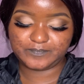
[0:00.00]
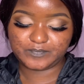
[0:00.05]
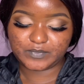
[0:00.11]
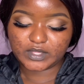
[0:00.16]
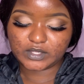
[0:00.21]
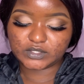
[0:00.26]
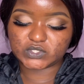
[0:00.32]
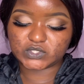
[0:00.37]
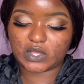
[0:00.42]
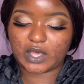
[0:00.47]

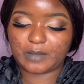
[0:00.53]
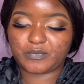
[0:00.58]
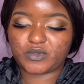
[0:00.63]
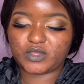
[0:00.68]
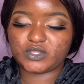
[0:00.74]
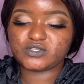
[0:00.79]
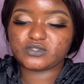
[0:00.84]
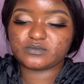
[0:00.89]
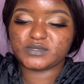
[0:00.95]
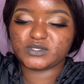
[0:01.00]
So I'm going
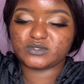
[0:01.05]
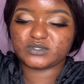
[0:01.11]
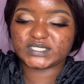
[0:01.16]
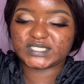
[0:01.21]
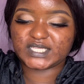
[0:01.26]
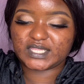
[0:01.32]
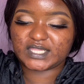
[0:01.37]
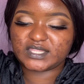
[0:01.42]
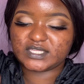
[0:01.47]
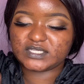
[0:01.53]
to be using
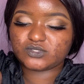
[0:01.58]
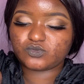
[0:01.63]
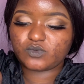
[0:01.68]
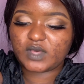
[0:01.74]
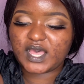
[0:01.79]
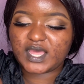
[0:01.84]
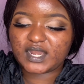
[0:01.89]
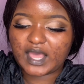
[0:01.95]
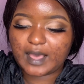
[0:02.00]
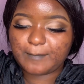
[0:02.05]
this
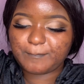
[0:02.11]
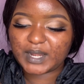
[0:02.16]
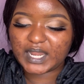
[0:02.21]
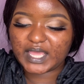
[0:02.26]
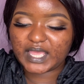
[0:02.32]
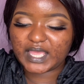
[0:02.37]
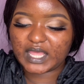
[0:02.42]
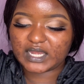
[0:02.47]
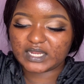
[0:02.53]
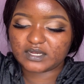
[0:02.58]
one, apply a
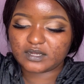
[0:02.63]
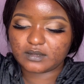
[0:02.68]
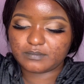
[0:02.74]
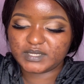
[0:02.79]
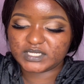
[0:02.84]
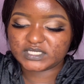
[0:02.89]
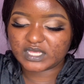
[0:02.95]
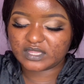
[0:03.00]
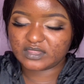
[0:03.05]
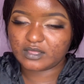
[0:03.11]
little bit
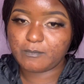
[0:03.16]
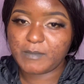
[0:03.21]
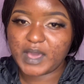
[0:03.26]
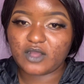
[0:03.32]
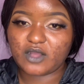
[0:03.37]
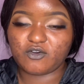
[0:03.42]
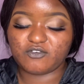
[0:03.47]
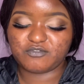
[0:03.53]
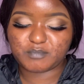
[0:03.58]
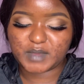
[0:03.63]
at the back
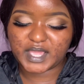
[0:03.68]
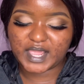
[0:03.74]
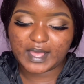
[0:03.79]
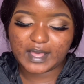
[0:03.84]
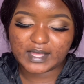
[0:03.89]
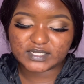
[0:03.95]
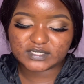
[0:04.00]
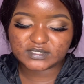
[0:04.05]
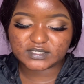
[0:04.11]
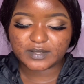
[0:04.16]
of my
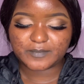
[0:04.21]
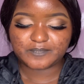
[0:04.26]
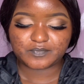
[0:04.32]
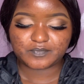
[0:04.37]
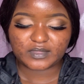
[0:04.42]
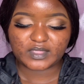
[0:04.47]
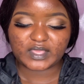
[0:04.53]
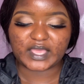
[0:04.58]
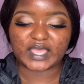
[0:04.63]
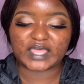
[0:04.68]
hand,
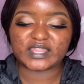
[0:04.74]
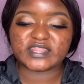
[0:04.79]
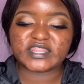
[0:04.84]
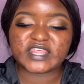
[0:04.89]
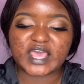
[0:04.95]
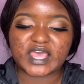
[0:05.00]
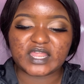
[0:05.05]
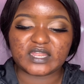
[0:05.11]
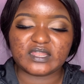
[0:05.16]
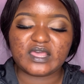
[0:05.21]
and
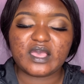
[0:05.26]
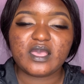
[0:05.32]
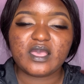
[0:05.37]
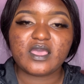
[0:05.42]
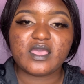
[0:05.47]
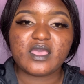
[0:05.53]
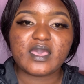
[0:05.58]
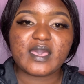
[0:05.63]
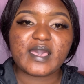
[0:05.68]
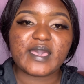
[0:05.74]
then
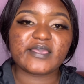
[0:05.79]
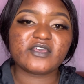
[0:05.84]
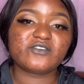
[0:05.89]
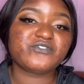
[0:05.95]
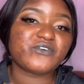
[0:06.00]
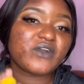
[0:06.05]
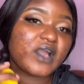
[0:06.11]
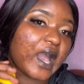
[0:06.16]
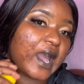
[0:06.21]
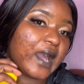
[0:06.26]
if
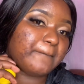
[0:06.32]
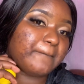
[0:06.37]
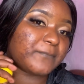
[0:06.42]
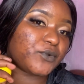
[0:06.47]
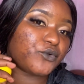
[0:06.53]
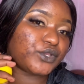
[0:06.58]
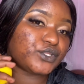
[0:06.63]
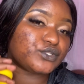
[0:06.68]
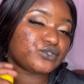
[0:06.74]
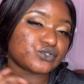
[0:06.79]
I'm
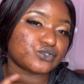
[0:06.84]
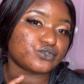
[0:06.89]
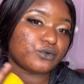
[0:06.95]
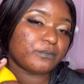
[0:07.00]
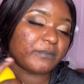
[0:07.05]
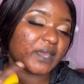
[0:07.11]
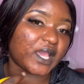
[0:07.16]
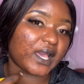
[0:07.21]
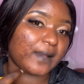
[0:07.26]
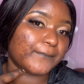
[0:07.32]
going to do
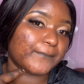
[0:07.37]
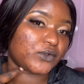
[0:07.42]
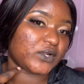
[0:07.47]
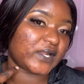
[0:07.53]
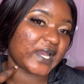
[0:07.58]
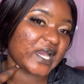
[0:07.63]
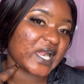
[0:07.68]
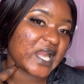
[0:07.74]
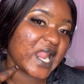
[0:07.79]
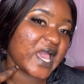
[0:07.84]
makeup on a
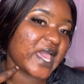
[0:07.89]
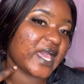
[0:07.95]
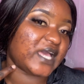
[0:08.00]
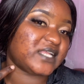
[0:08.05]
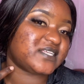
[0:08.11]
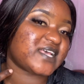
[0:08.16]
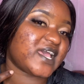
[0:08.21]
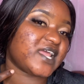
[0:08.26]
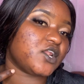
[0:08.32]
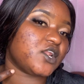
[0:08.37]
client,
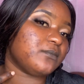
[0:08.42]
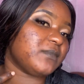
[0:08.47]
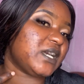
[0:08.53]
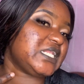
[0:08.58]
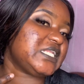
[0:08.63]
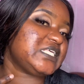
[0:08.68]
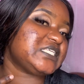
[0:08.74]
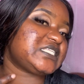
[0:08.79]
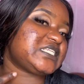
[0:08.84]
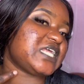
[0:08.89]
I normally
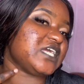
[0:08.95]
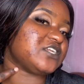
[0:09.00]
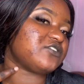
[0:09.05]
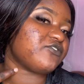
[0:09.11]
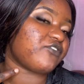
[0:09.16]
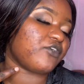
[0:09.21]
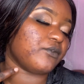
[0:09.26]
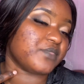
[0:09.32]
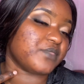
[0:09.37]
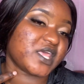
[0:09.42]
start
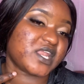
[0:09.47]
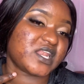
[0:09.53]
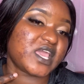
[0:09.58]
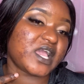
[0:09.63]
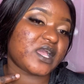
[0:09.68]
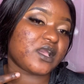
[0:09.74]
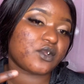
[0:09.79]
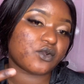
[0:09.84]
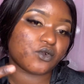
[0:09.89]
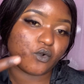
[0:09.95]
from the neck
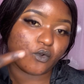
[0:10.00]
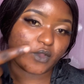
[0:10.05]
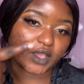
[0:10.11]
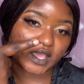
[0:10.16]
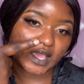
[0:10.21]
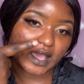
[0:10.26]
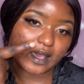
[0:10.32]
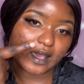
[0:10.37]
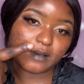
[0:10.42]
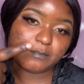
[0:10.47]
going
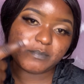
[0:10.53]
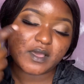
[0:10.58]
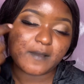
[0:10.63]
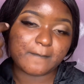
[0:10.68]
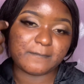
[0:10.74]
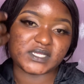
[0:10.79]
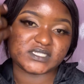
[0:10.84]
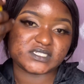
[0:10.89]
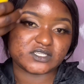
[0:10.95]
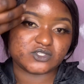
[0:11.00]
up.
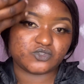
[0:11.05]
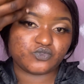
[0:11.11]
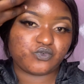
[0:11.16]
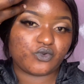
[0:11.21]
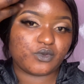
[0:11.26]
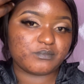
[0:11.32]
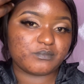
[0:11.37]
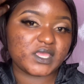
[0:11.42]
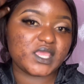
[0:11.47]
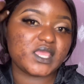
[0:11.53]
But as for
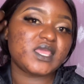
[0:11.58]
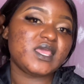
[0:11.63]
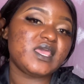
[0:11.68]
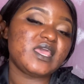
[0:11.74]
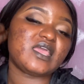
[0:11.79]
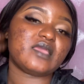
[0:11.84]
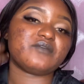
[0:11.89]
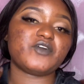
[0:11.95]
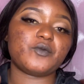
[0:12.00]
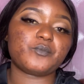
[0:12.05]
me,
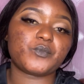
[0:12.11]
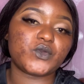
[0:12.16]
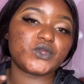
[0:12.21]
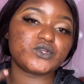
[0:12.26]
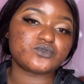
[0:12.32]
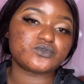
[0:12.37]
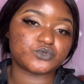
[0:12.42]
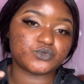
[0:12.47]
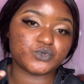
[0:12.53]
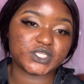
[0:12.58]
if I'm going to
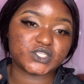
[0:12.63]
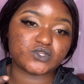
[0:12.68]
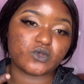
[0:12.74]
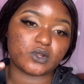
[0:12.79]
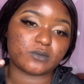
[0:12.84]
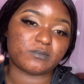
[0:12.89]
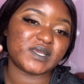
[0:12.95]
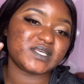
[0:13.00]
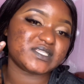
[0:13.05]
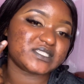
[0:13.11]
do it on
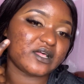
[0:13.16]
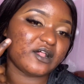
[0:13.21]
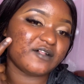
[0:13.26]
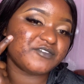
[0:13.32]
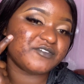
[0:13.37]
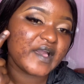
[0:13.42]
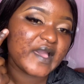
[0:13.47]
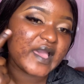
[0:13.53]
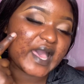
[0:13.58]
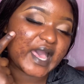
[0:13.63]
myself,
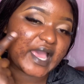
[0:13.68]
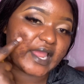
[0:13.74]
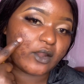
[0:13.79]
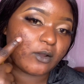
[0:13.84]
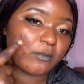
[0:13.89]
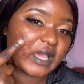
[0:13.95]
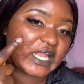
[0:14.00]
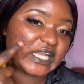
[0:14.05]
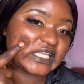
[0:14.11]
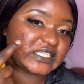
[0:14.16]
I
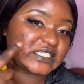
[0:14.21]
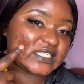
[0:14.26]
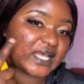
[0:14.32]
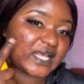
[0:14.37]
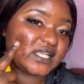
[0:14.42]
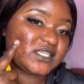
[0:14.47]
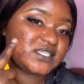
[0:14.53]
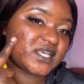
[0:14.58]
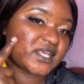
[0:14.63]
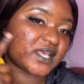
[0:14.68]
normally start
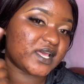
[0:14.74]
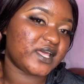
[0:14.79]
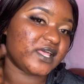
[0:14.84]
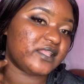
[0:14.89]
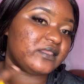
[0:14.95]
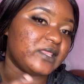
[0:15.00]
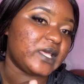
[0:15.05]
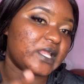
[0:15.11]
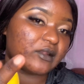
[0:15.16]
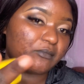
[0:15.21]
here and
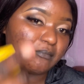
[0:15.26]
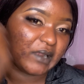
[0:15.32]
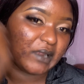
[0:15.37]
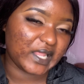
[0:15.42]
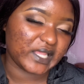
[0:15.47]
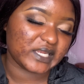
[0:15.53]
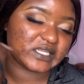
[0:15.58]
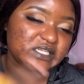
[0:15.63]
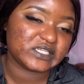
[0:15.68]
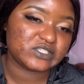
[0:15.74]
then blend
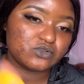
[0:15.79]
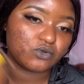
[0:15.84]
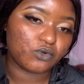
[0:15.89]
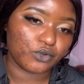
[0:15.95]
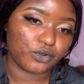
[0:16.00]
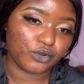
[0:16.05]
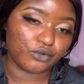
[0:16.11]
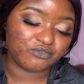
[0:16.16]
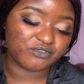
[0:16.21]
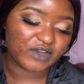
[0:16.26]
it all
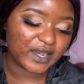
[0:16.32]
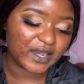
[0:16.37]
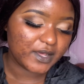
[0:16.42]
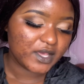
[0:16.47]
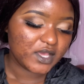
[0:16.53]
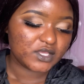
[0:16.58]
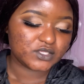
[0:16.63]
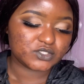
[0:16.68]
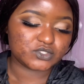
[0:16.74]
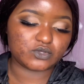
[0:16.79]
over.
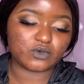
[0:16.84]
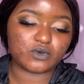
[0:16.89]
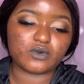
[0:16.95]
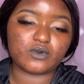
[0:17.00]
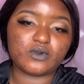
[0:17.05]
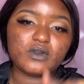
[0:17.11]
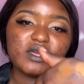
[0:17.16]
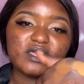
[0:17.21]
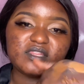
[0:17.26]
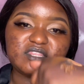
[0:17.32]
So
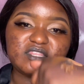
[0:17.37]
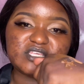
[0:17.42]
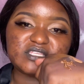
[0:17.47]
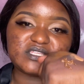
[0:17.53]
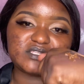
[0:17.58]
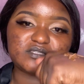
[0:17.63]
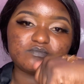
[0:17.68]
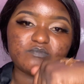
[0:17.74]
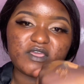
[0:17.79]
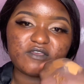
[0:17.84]
this is
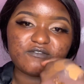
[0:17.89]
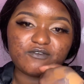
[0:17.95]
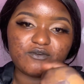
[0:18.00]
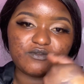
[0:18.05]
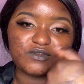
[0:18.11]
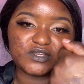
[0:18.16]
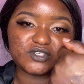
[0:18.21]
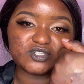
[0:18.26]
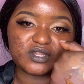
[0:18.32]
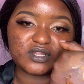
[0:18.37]
my
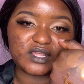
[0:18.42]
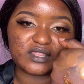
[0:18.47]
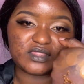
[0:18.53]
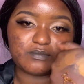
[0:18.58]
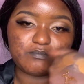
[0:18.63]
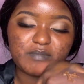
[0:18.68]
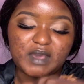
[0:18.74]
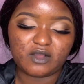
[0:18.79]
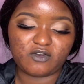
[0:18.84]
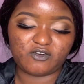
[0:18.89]
foundation at the
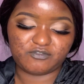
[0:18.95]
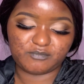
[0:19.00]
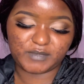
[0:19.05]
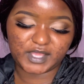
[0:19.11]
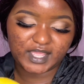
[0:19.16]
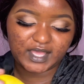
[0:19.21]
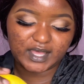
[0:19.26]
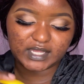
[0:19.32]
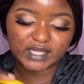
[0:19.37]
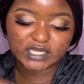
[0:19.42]
back of my
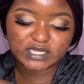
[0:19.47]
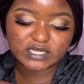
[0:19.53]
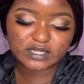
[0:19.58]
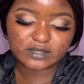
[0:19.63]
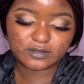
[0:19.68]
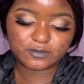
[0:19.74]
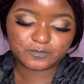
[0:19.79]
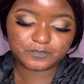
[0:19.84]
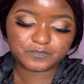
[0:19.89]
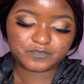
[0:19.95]
hand.
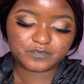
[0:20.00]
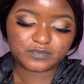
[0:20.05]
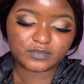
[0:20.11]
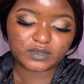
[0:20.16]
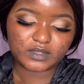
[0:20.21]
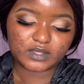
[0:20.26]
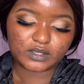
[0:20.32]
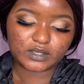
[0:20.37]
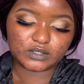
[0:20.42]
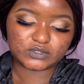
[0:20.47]

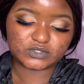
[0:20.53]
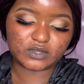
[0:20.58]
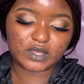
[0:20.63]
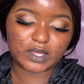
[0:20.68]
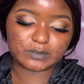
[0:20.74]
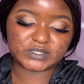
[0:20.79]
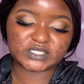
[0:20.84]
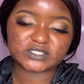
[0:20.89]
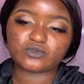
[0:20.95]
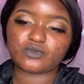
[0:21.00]
So I'm
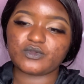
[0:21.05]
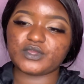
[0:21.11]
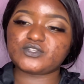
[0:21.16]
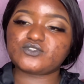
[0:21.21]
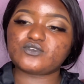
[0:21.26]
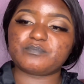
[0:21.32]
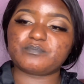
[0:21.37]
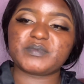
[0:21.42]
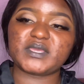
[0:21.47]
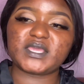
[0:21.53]
just going to
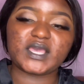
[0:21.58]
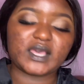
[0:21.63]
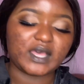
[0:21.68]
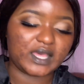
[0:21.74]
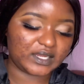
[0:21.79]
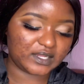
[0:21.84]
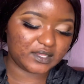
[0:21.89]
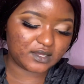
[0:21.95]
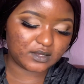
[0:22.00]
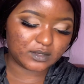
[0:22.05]
pick a
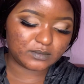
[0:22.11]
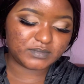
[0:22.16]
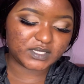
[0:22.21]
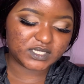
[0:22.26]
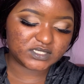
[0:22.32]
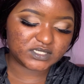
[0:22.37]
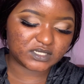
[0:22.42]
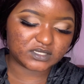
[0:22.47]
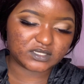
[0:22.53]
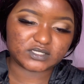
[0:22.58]
little bit.
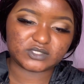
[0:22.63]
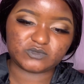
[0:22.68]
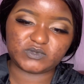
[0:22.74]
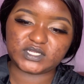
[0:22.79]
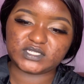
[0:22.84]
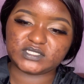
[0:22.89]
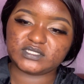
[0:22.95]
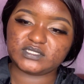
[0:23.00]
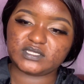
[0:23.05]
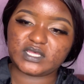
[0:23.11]
This one
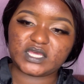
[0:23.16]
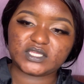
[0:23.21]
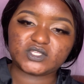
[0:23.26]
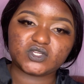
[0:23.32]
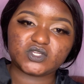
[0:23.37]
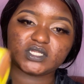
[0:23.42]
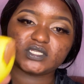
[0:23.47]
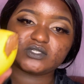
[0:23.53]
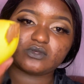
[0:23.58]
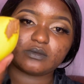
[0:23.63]
is actually
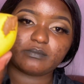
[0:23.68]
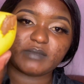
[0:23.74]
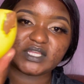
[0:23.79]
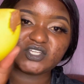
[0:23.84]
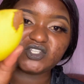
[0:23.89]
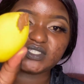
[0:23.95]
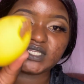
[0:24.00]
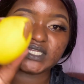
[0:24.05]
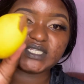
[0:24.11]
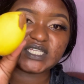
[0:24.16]
too much.
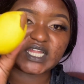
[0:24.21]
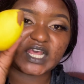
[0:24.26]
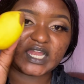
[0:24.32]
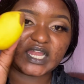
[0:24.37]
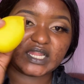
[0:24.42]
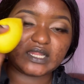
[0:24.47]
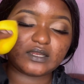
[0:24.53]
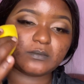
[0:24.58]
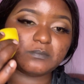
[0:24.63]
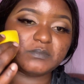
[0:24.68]
Just a
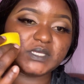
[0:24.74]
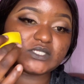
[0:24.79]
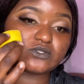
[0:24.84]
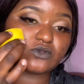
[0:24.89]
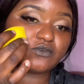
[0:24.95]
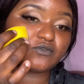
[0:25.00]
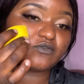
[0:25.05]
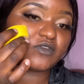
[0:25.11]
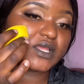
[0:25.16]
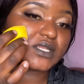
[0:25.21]
little bit of
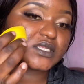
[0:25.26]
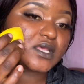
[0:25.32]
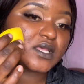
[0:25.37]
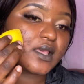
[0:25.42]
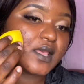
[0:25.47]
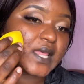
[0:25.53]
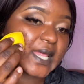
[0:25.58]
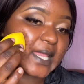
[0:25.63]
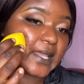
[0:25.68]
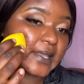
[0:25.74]
it,
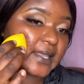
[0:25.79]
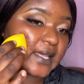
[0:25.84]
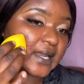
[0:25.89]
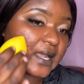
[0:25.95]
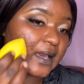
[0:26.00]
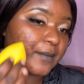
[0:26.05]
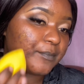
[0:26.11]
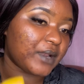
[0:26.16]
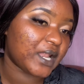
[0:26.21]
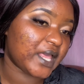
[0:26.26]
and then
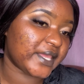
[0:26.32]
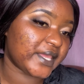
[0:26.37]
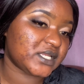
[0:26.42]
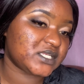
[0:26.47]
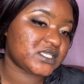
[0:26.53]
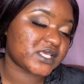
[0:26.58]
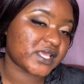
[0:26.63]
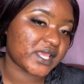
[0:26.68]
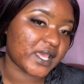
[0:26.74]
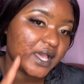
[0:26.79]
apply it
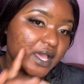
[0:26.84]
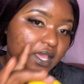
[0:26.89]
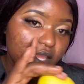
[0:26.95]
here.